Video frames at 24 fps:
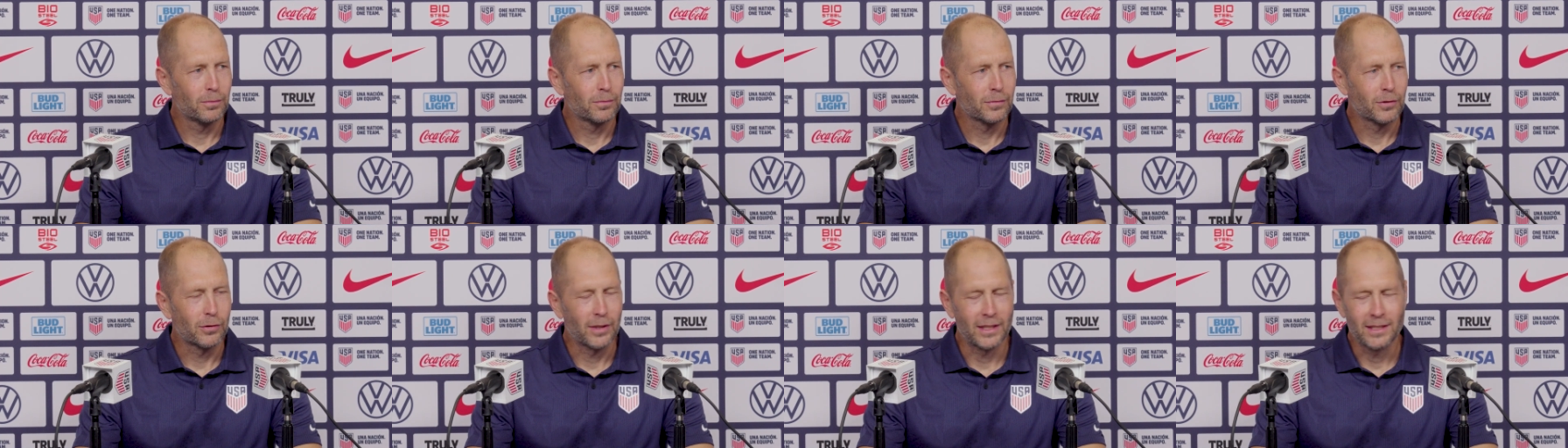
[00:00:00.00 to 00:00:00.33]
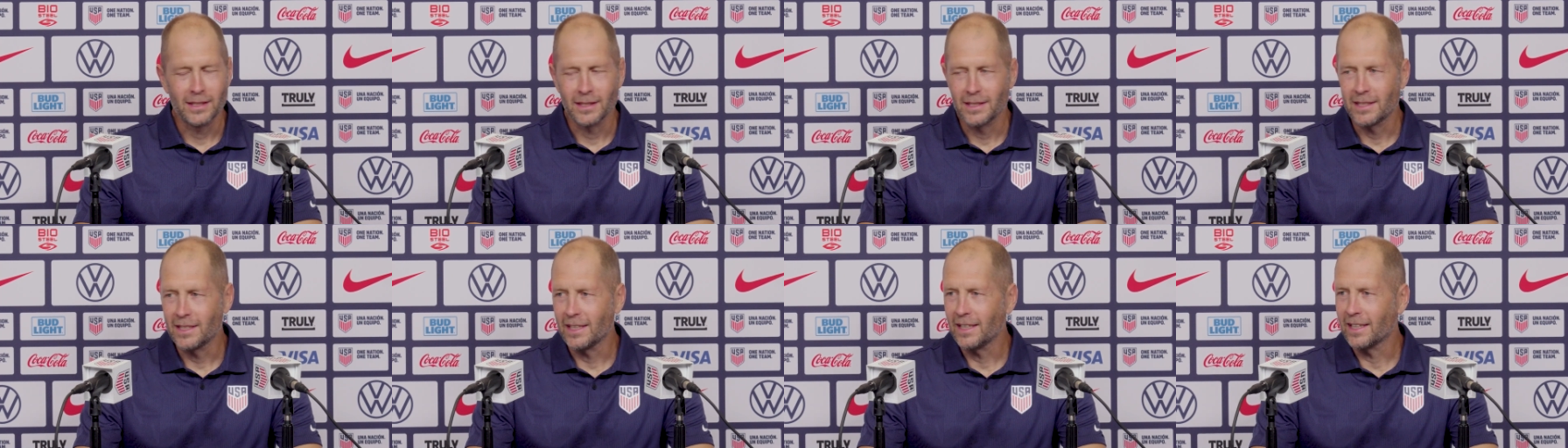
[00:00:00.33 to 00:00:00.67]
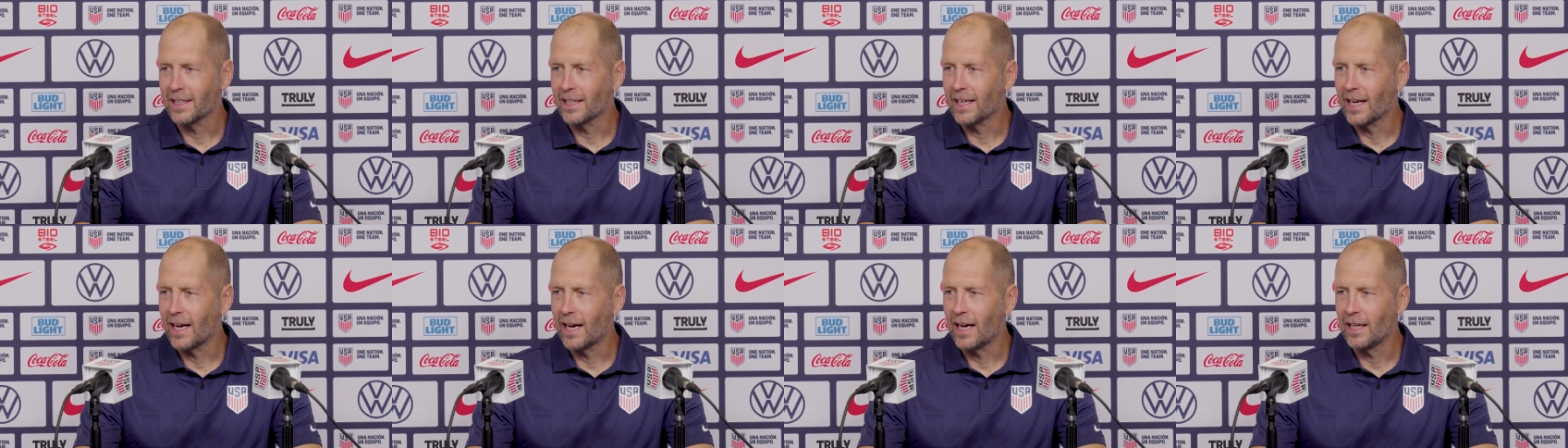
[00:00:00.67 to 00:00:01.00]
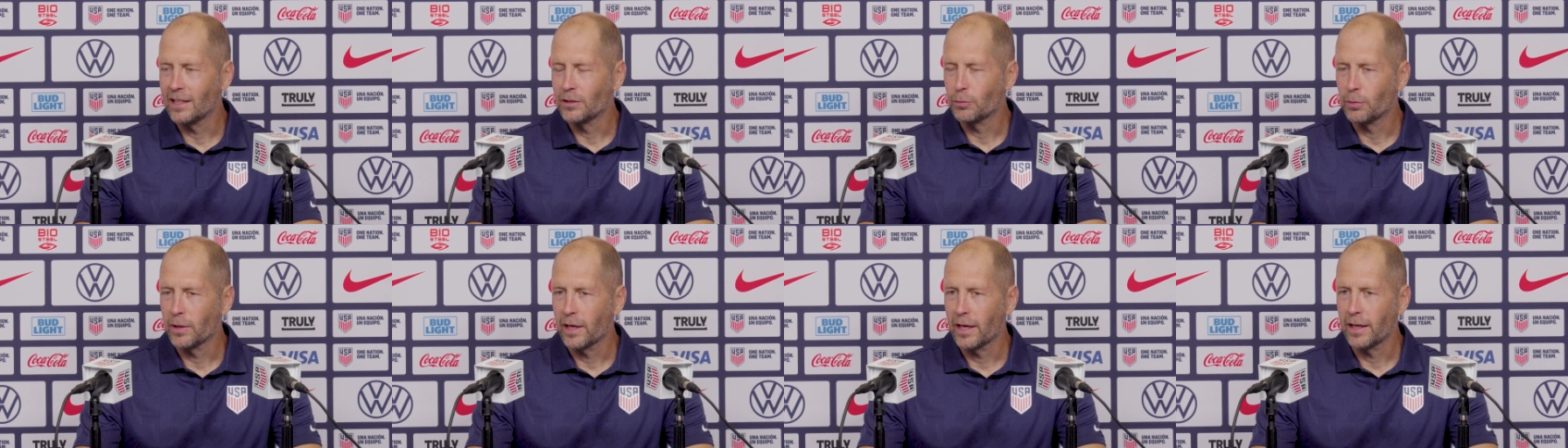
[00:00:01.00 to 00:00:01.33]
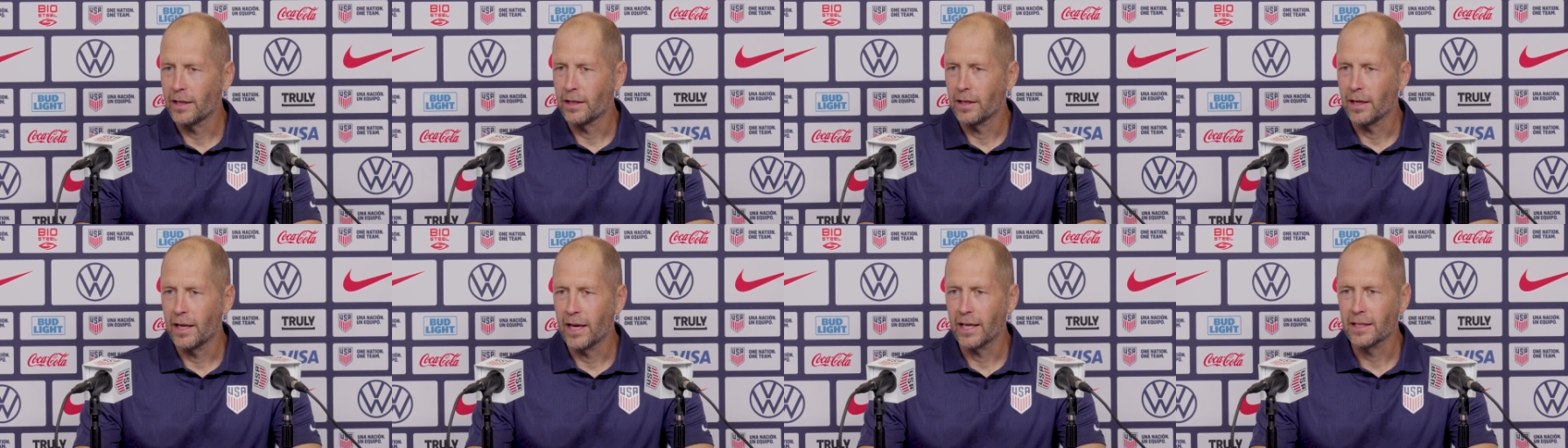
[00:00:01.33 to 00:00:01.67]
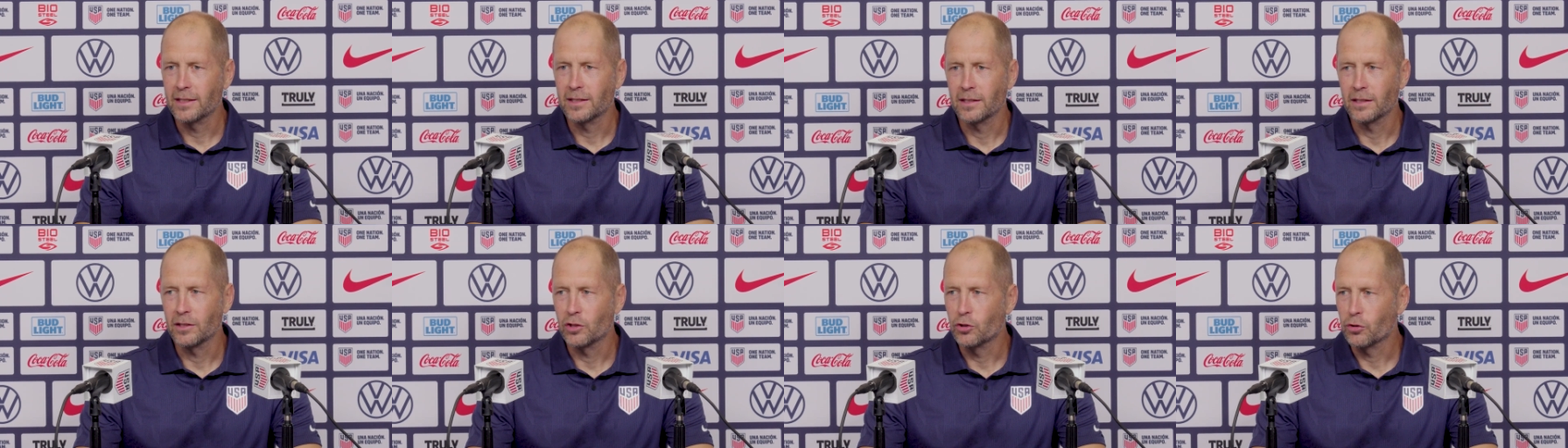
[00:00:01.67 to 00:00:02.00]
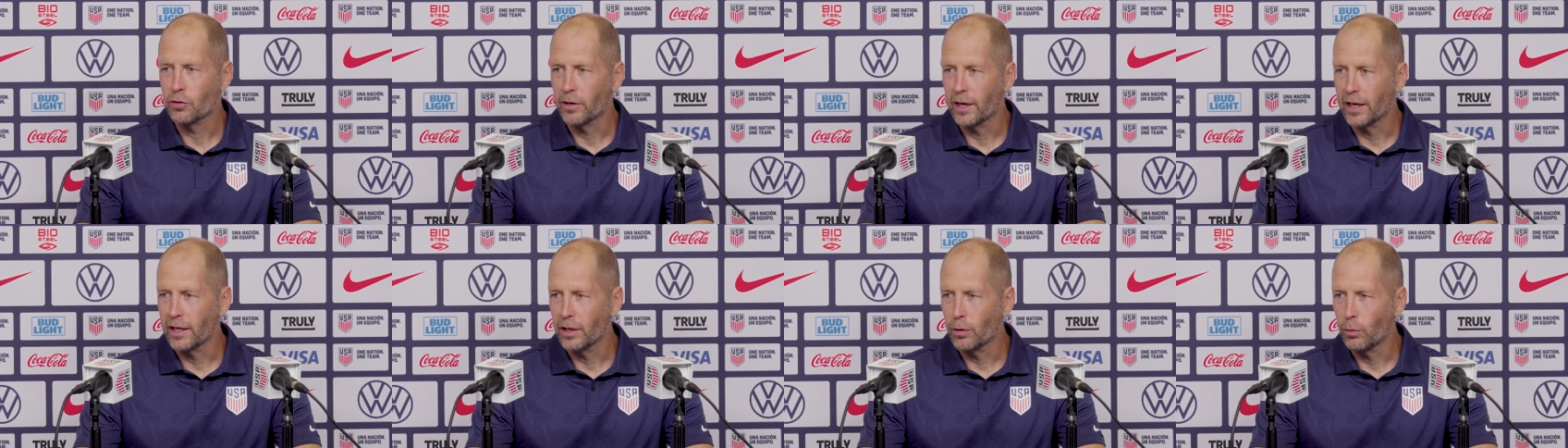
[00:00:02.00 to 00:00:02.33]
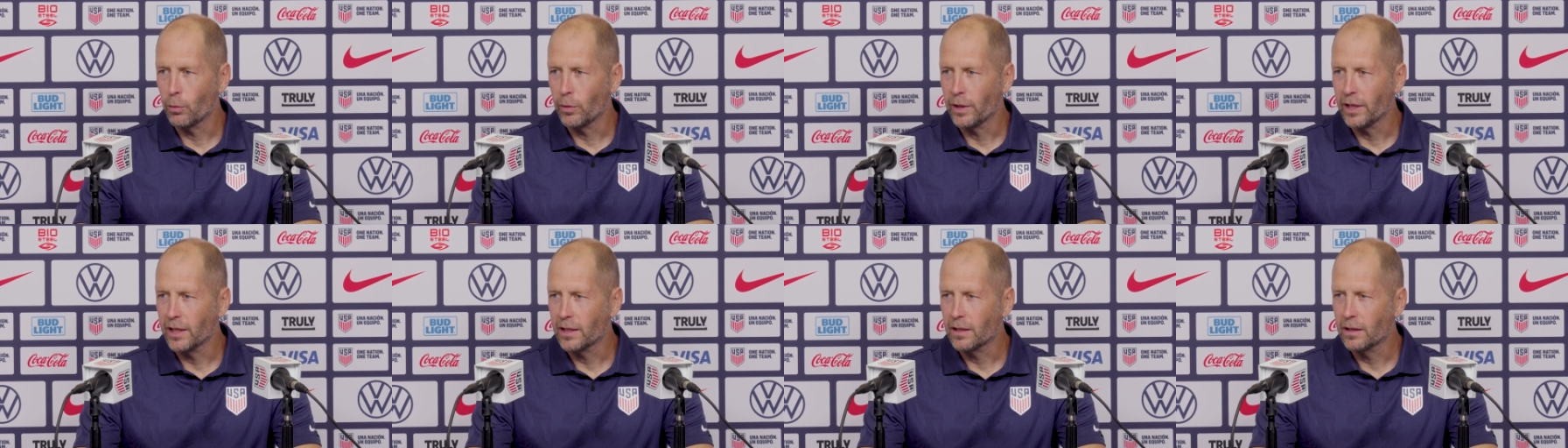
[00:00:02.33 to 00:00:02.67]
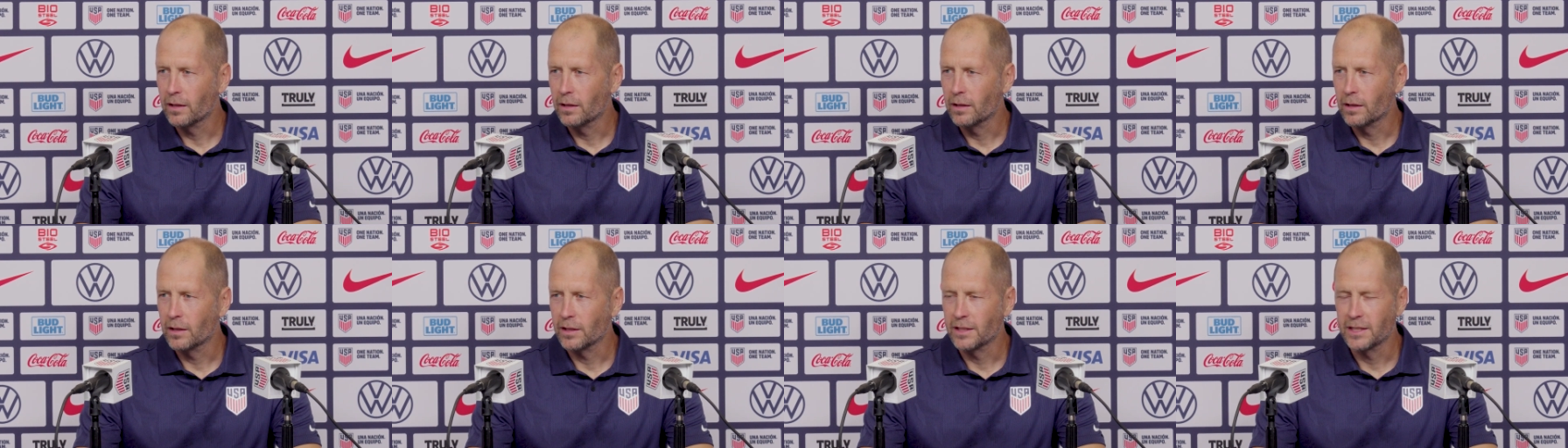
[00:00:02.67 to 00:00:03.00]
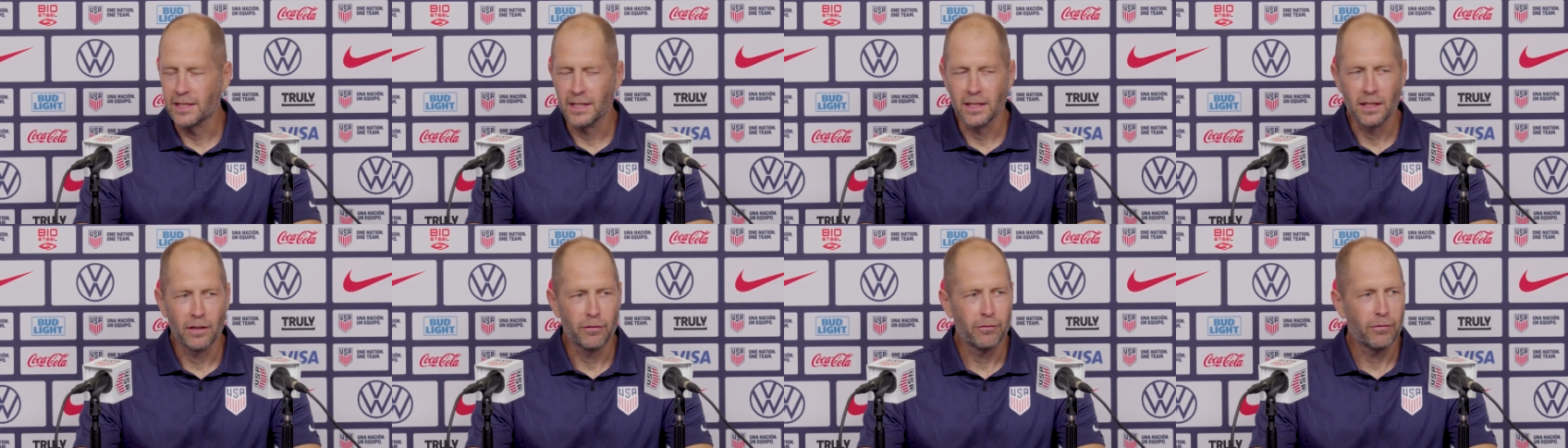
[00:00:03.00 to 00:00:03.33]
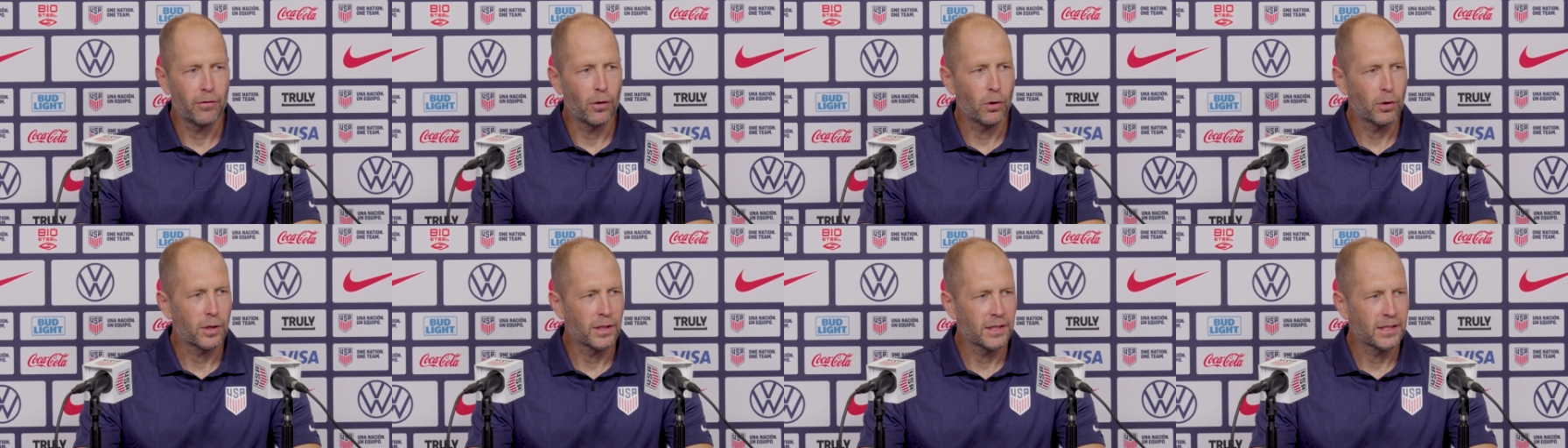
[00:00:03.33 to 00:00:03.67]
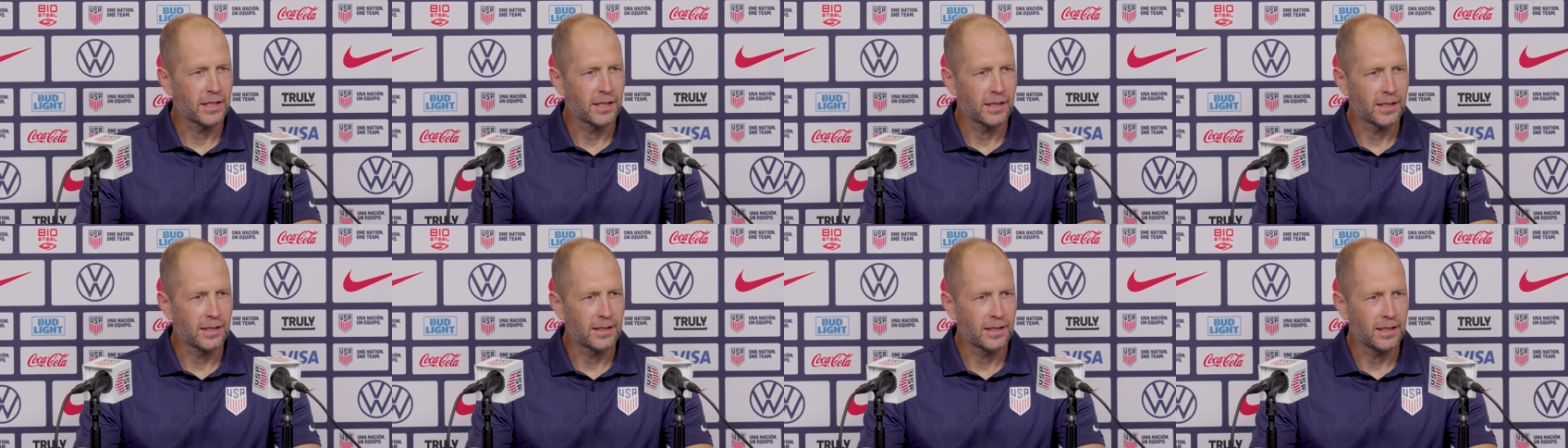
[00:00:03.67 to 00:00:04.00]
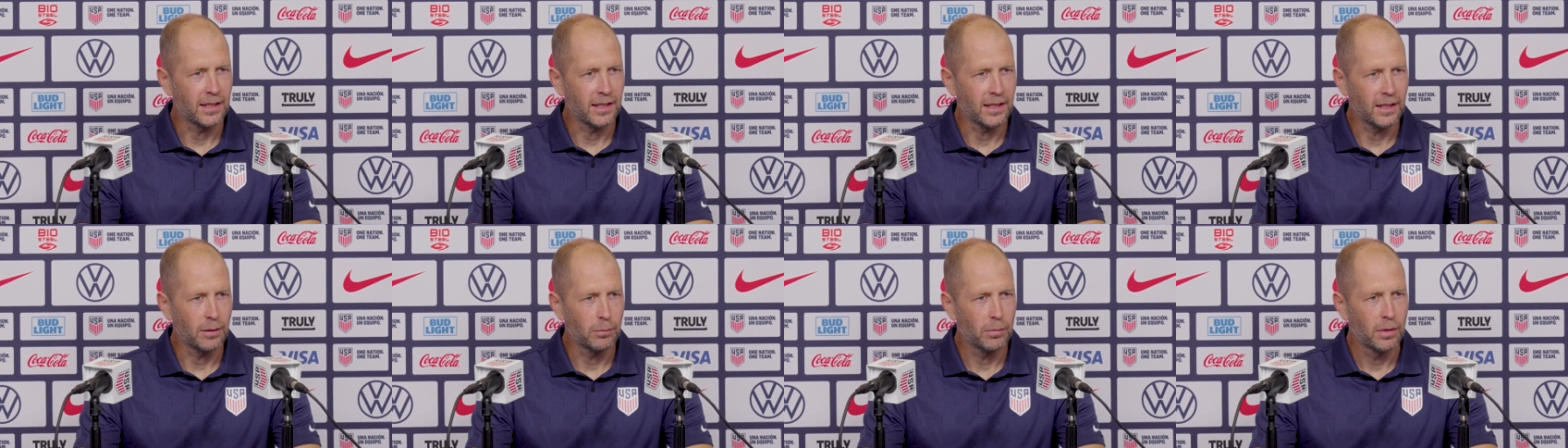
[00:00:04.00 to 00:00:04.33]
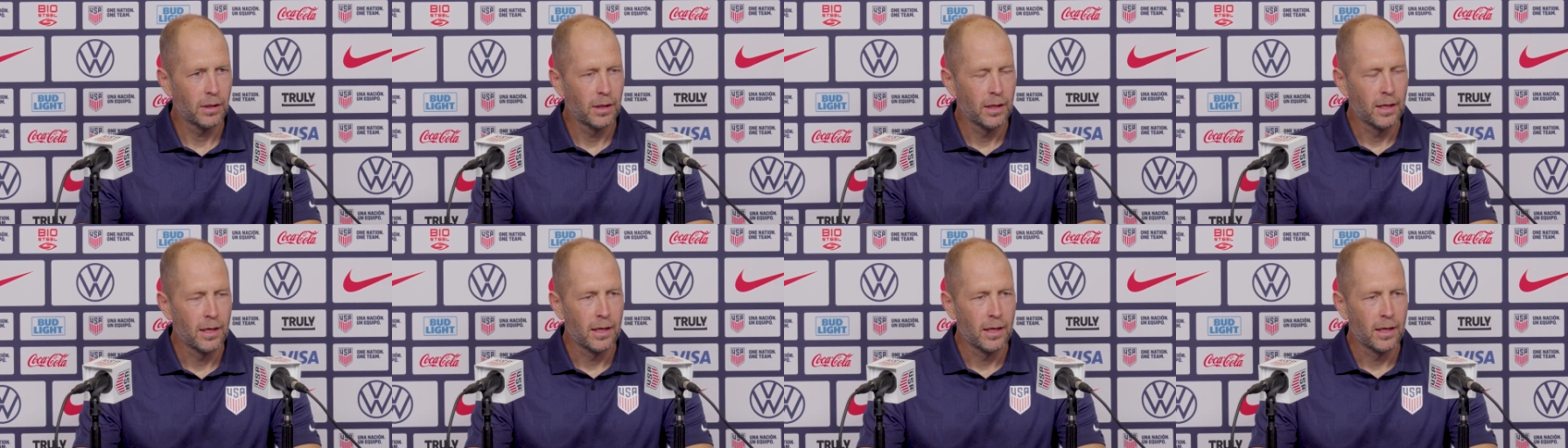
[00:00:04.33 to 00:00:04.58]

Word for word: Great to see the guys. We had an excellent training week. Could see the focus in the team.